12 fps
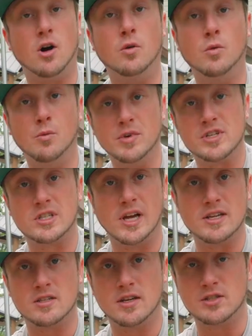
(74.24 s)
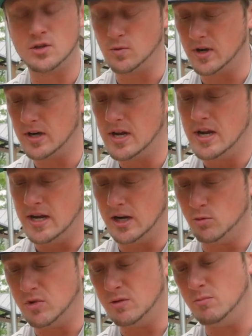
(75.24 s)
when we slice into it, it'll
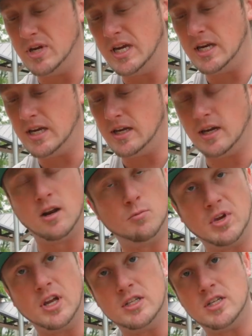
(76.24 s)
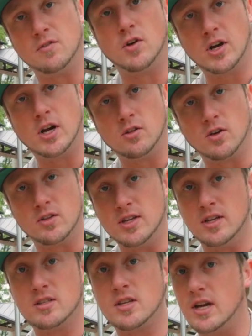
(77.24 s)
be meaty, it'll be a different color on the
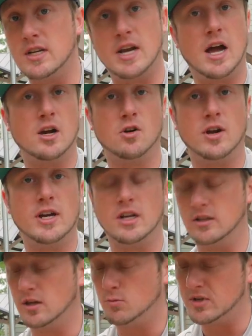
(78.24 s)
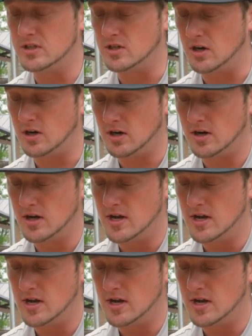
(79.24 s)
inside, not green, a little bit darker,